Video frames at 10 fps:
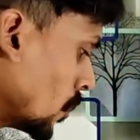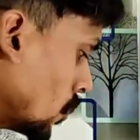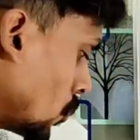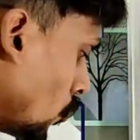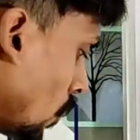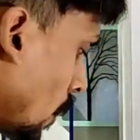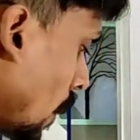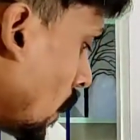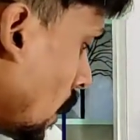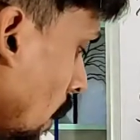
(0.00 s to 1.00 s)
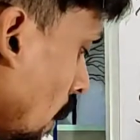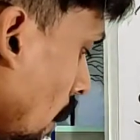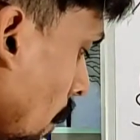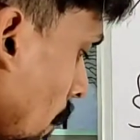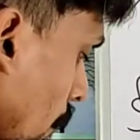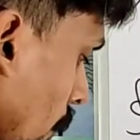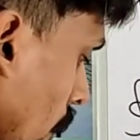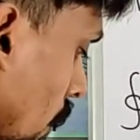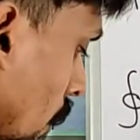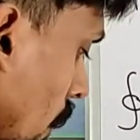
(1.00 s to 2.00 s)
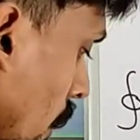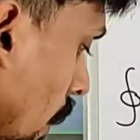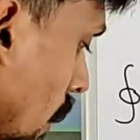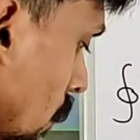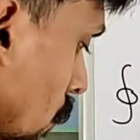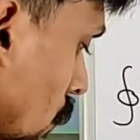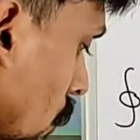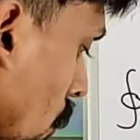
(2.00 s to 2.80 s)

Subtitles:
So we will get E ds